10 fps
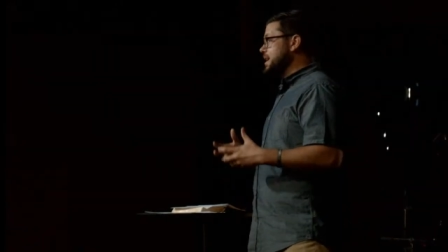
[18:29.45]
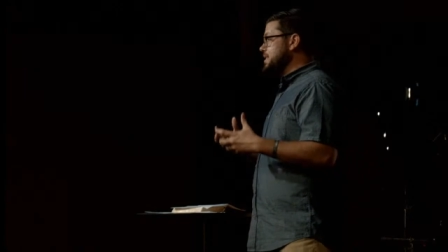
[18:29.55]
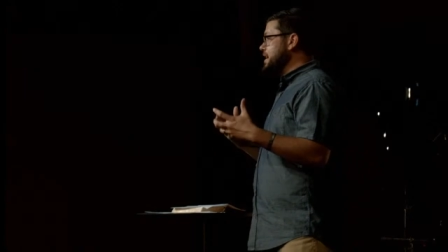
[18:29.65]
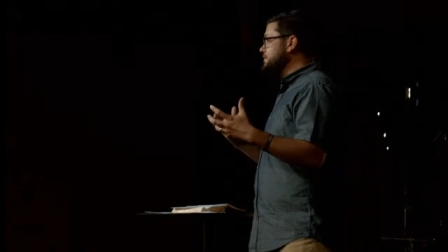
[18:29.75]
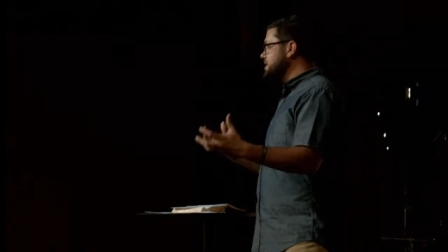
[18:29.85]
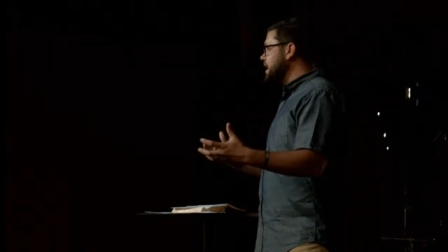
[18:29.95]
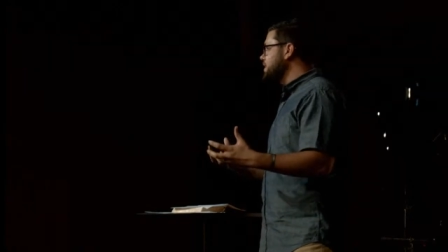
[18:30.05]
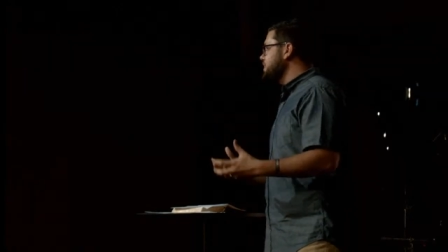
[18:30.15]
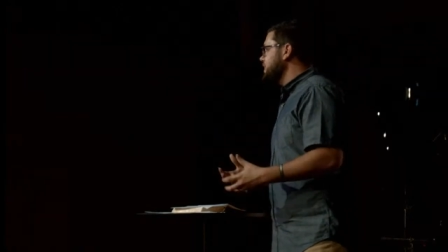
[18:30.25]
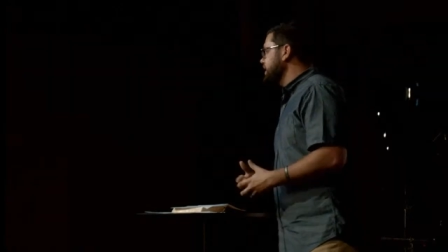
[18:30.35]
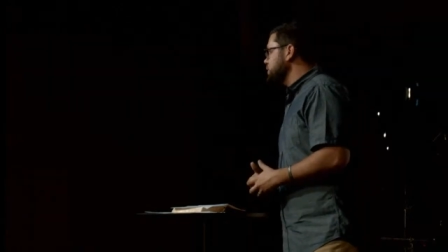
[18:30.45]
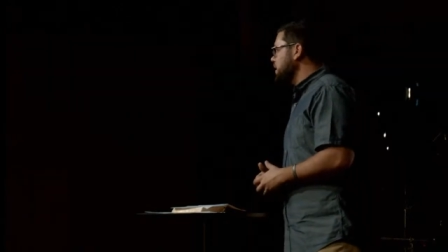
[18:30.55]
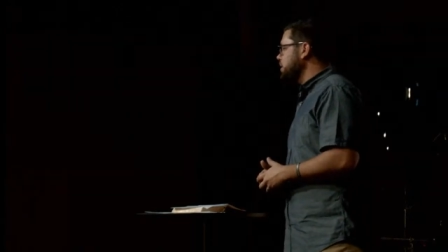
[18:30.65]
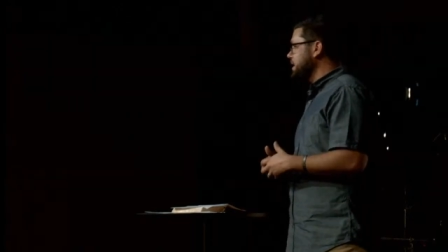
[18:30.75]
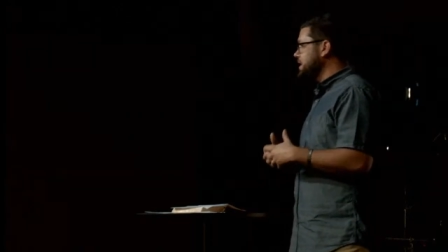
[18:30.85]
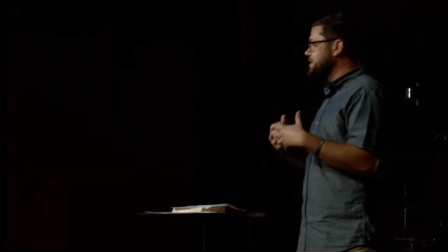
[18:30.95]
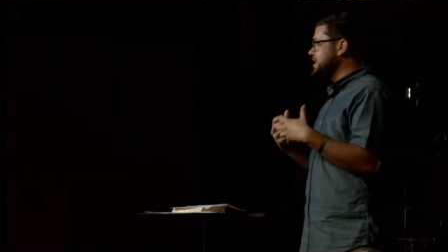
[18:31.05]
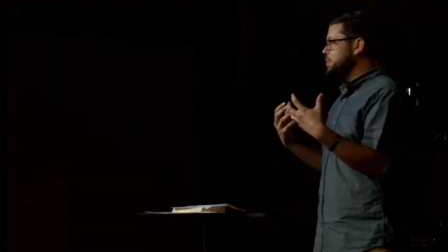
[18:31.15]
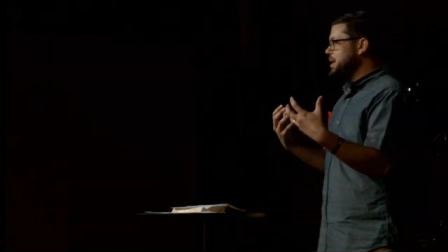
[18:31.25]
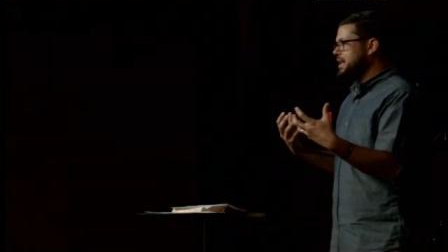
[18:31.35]
and they've done things well because
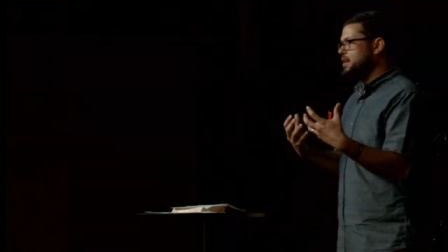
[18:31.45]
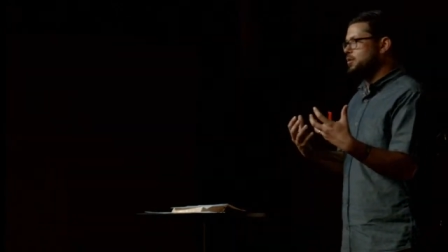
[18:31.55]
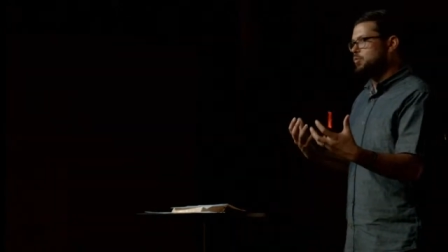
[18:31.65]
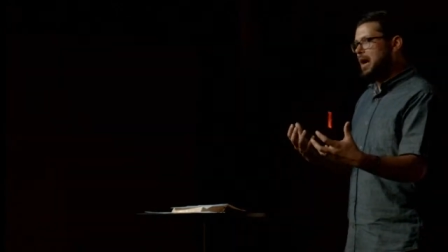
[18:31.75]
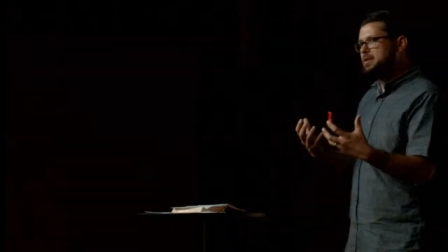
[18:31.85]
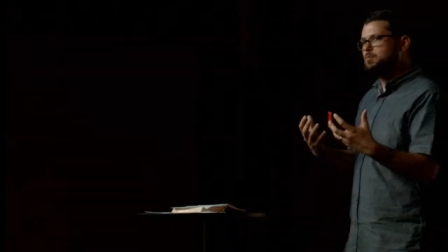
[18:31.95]
they've been in a right